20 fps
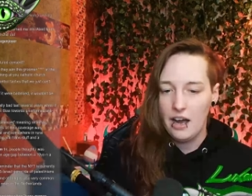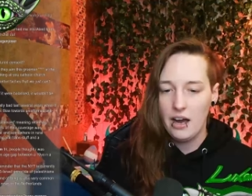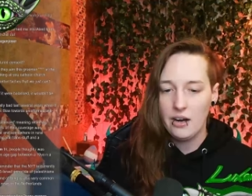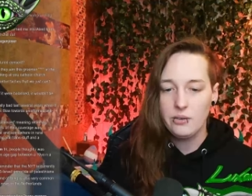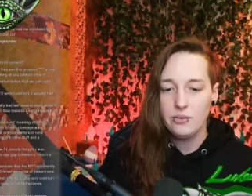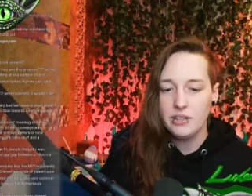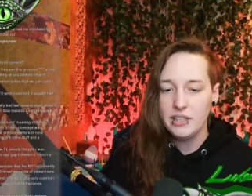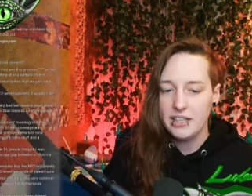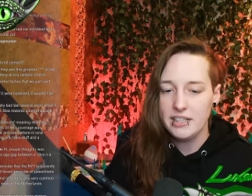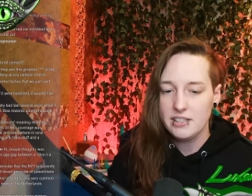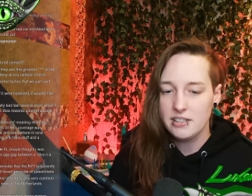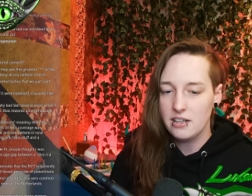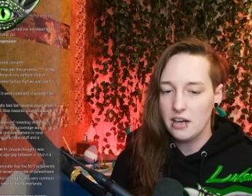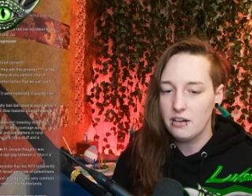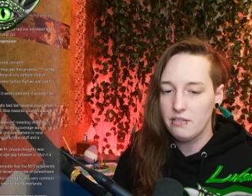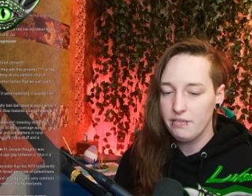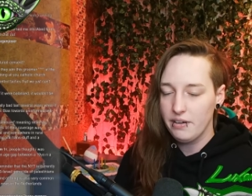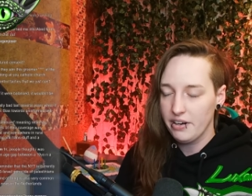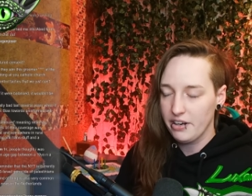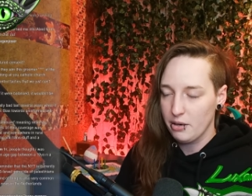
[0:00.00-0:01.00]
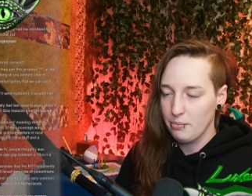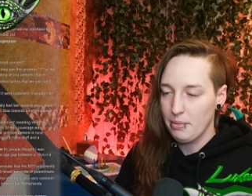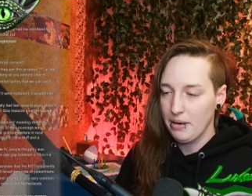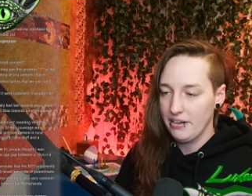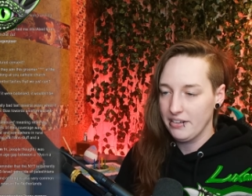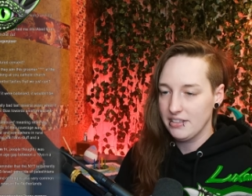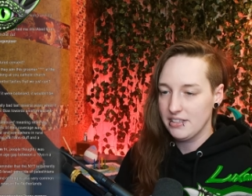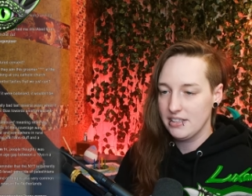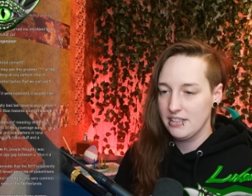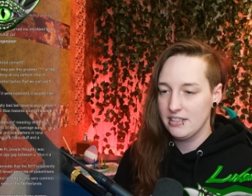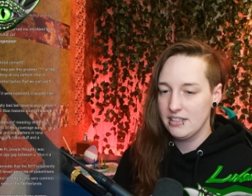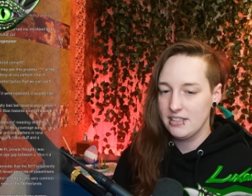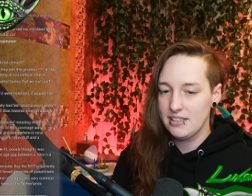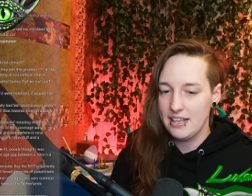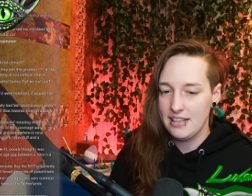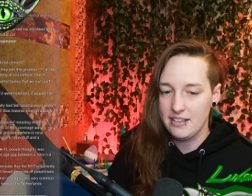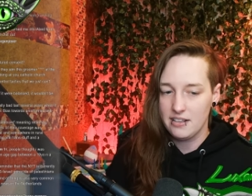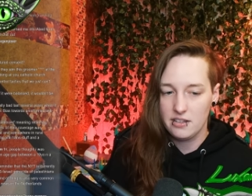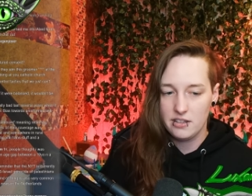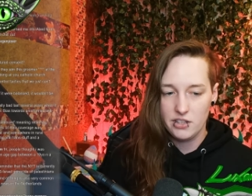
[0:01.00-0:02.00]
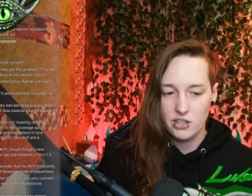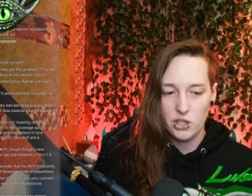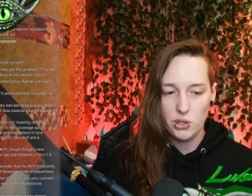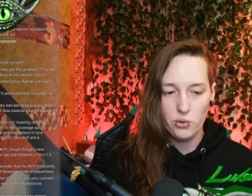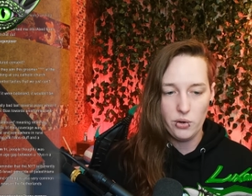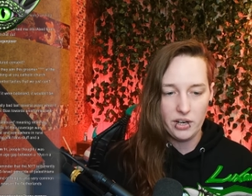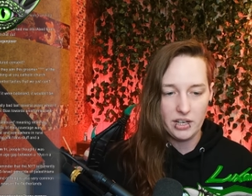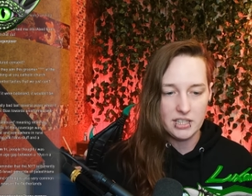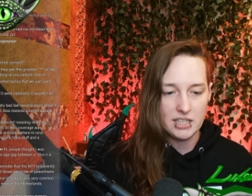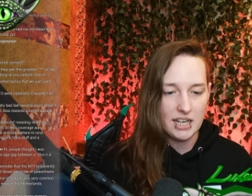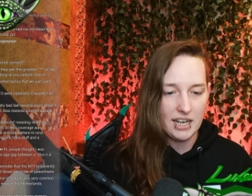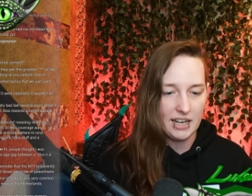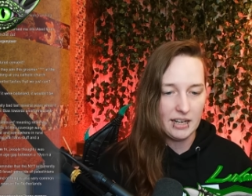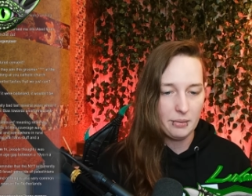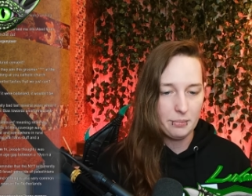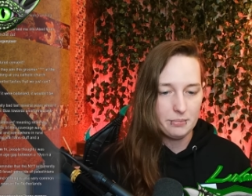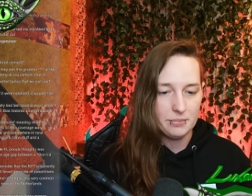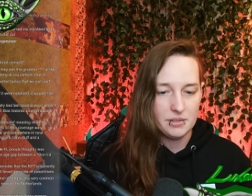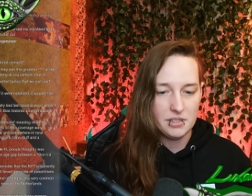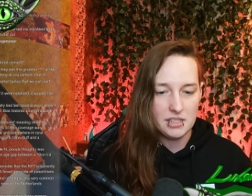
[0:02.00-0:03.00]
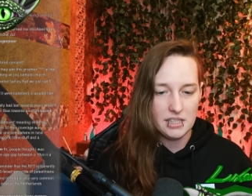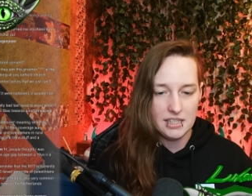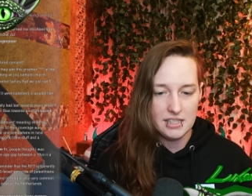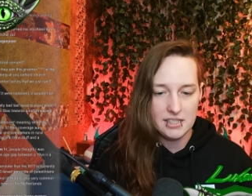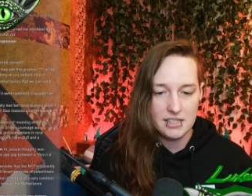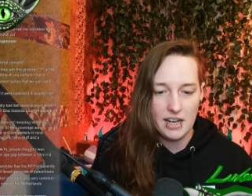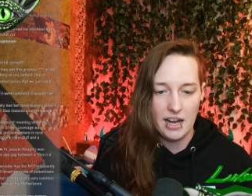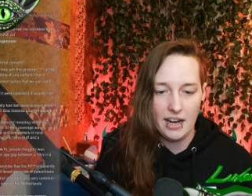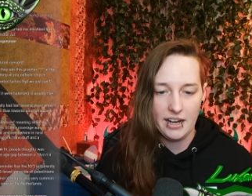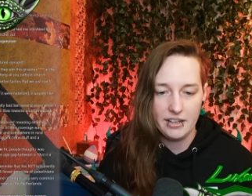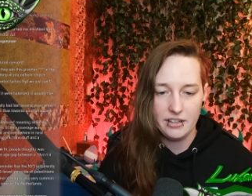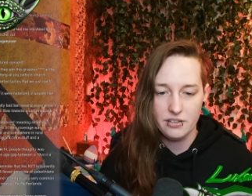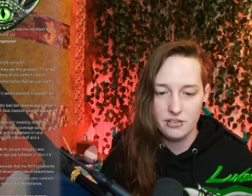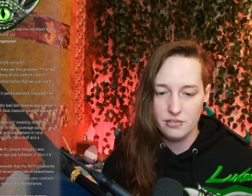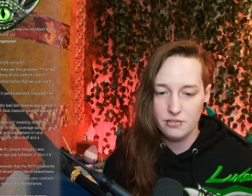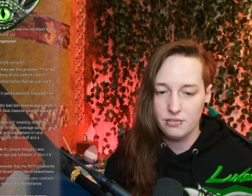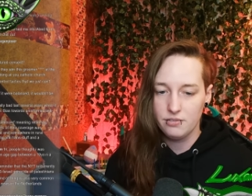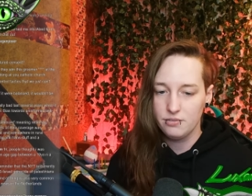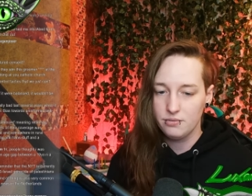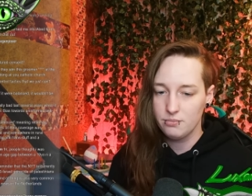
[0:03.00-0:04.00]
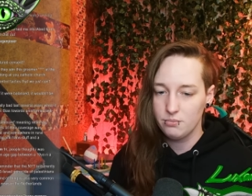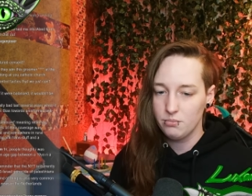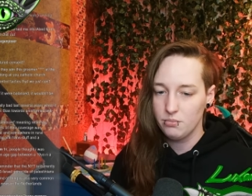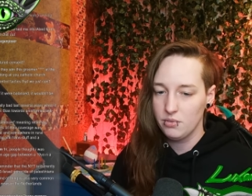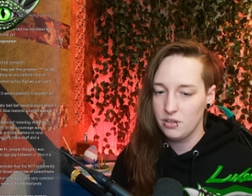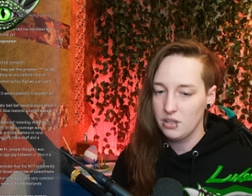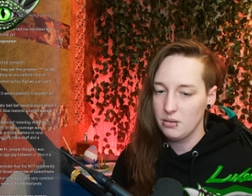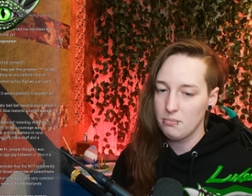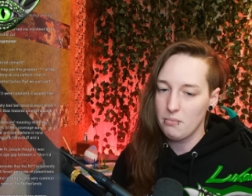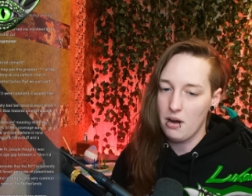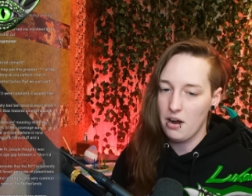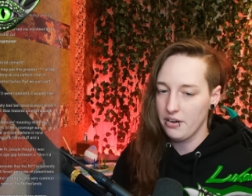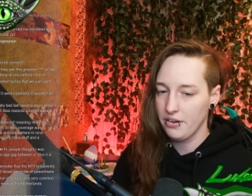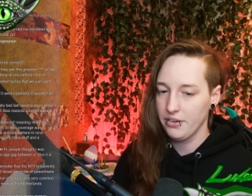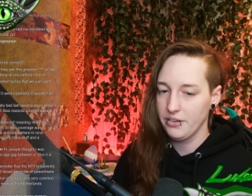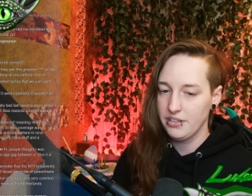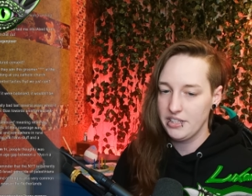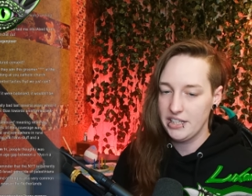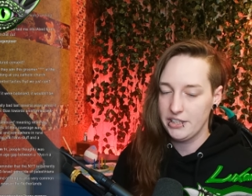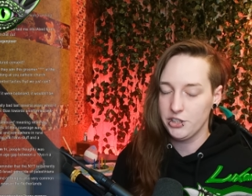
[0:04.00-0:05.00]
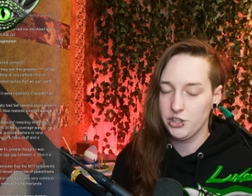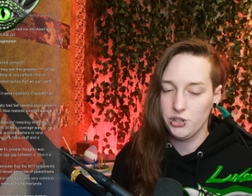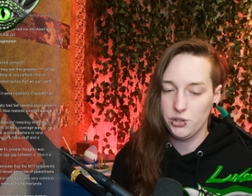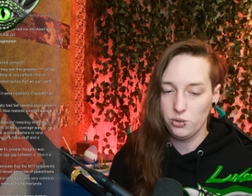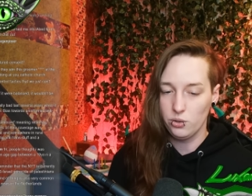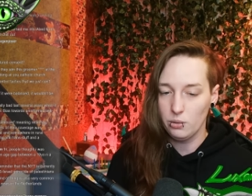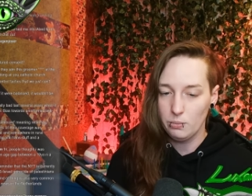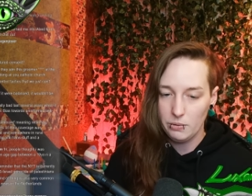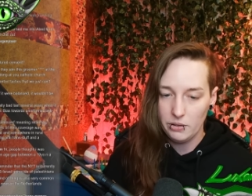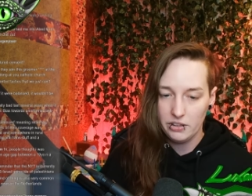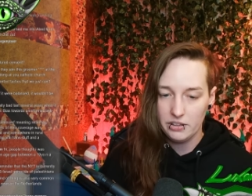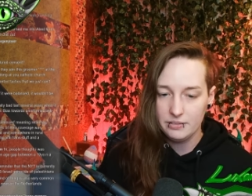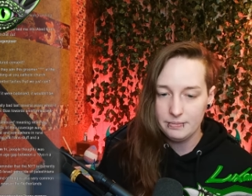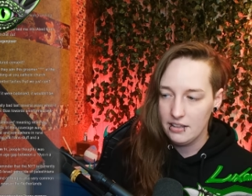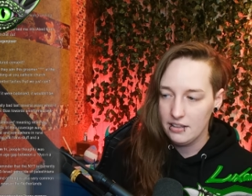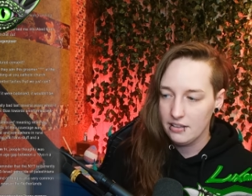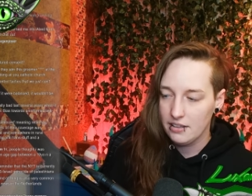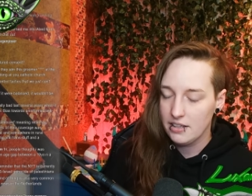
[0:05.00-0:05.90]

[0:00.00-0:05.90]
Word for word: I don't think it's an unfair comparison to say that the New York Times is kind of the modern Der Stürmer,